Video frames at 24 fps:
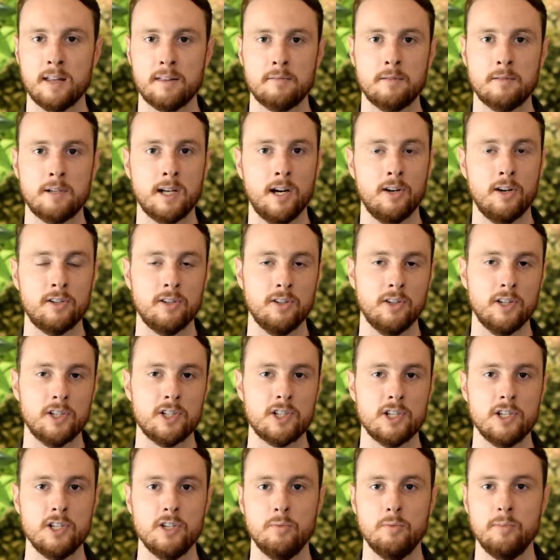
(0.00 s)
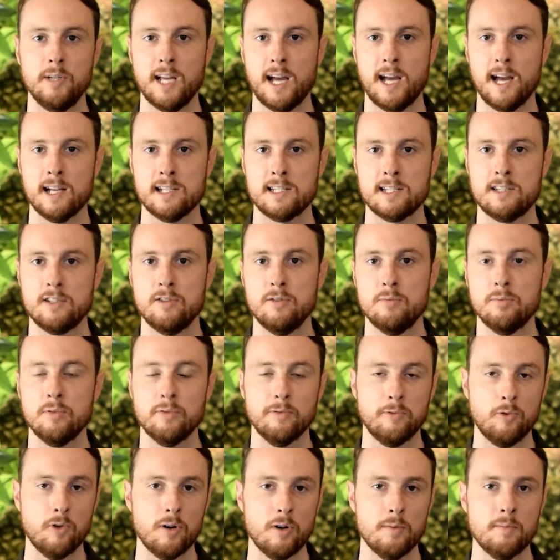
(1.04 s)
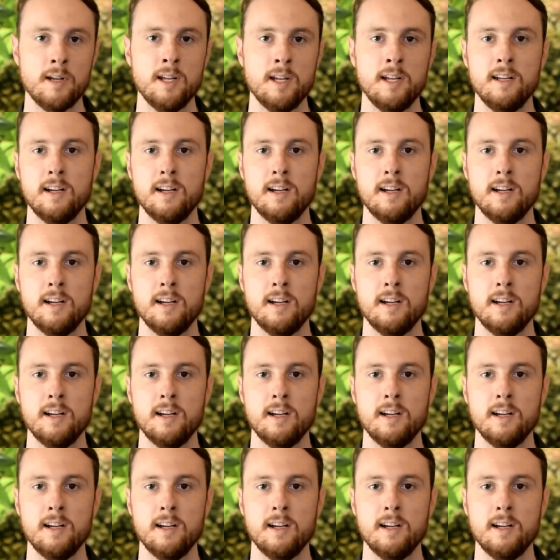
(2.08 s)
calculation you'll be asked to perform